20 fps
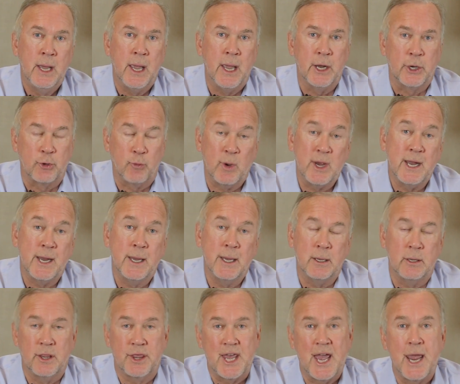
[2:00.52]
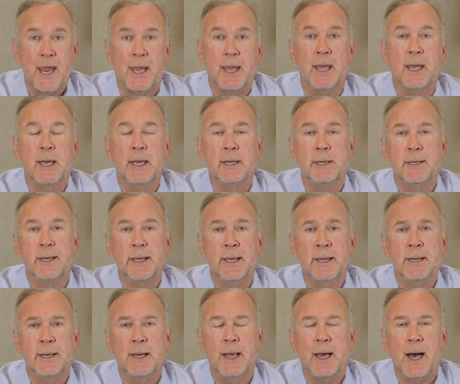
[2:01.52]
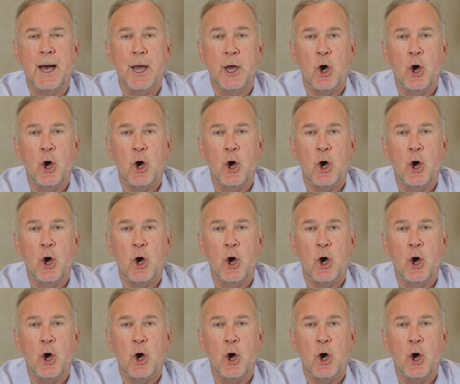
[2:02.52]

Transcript: and greeting and thanking. And I